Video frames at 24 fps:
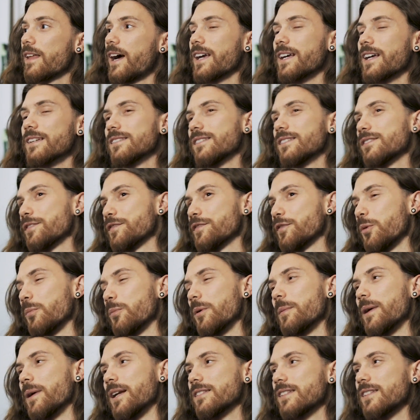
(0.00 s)
I guess it's a
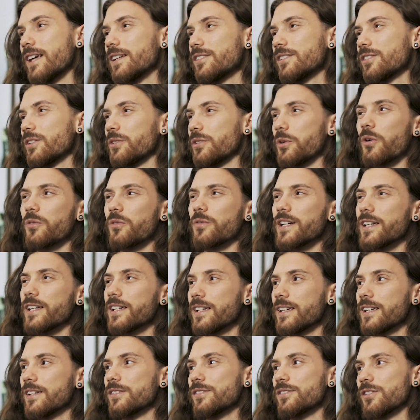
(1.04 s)
form of meditation. Not
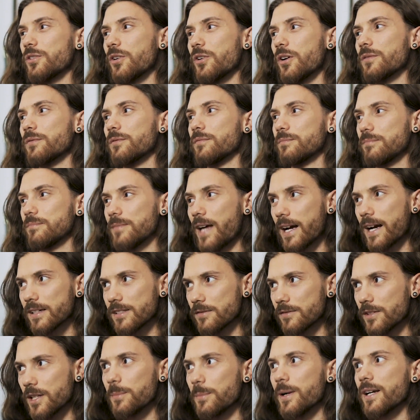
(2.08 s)
really, because you're not
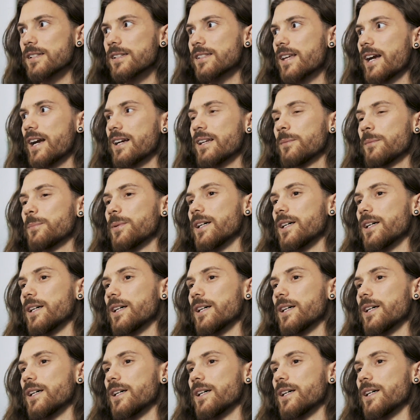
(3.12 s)
actively meditating,